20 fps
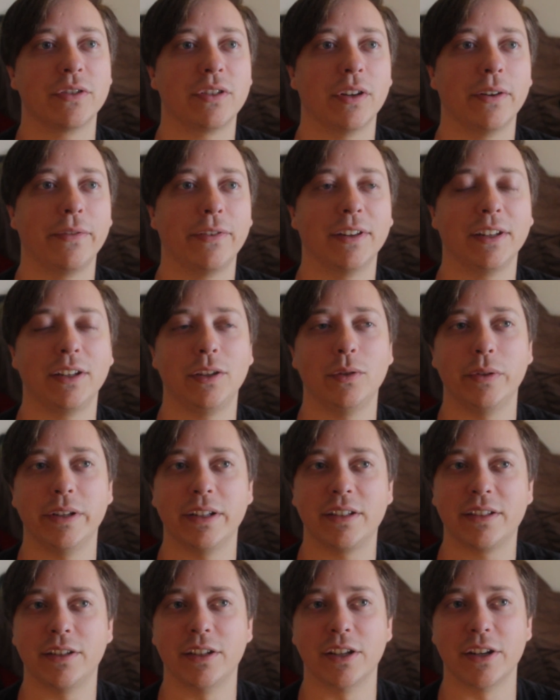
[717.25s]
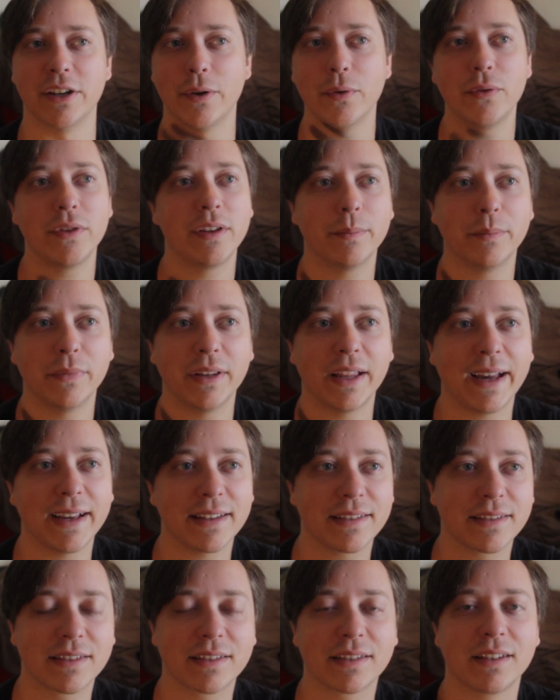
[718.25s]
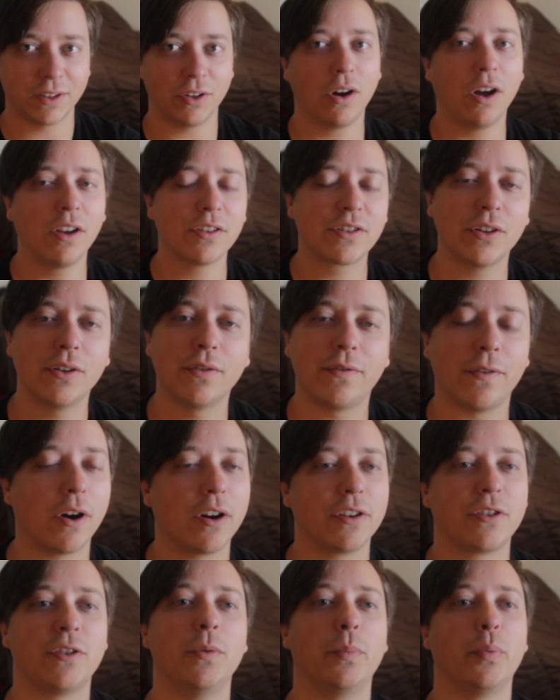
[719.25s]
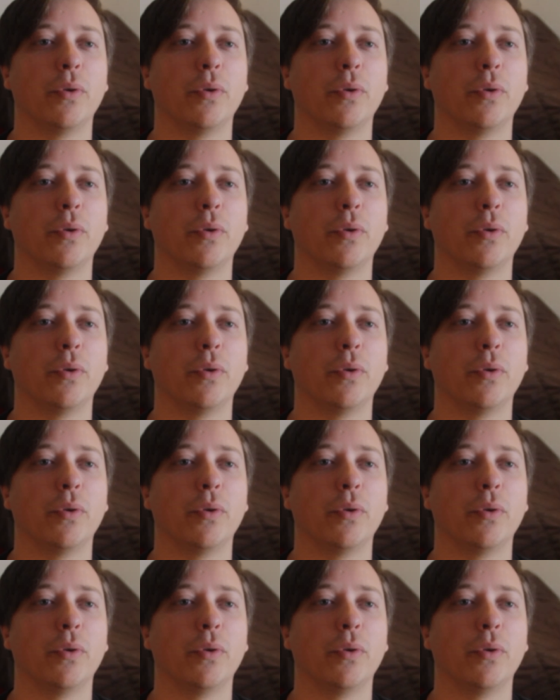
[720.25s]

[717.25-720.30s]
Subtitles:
so I feel like you get to know them less. They're also far too